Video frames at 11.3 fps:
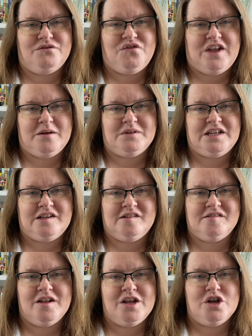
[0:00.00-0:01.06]

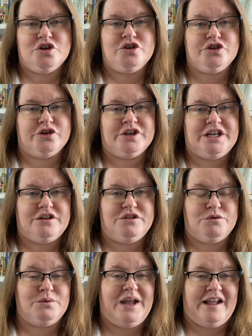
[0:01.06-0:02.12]
family's journey
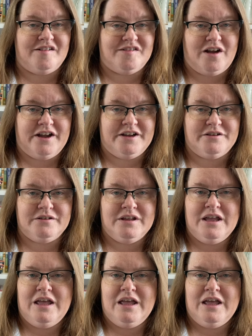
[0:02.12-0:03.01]
through exile.